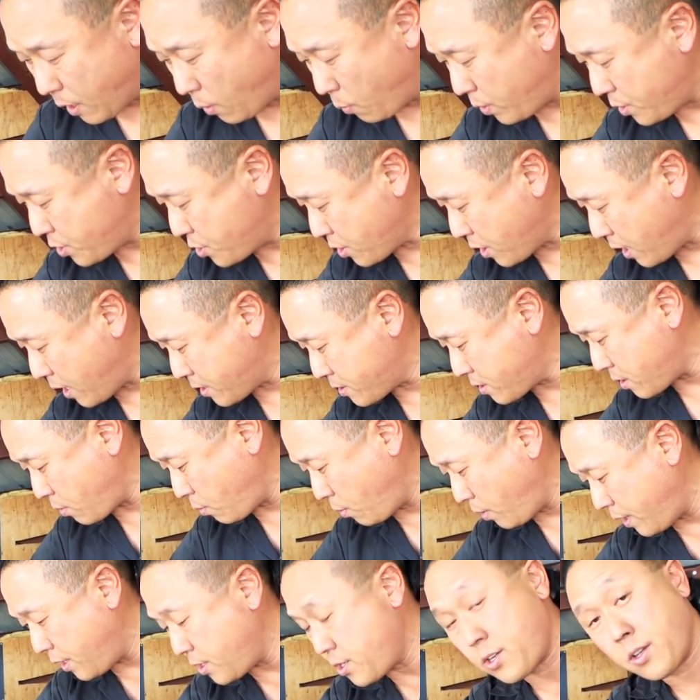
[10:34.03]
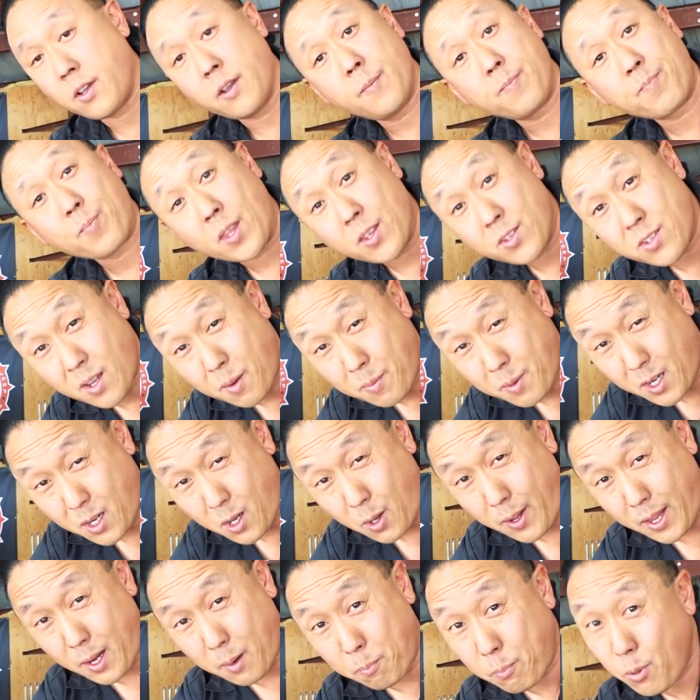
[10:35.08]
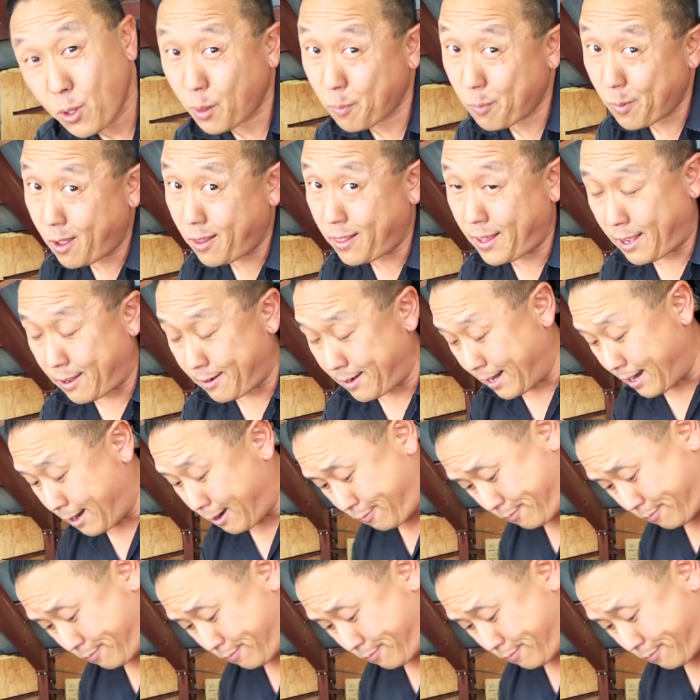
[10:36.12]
out which shocks are which. So I'm going to go ahead and pull them all out now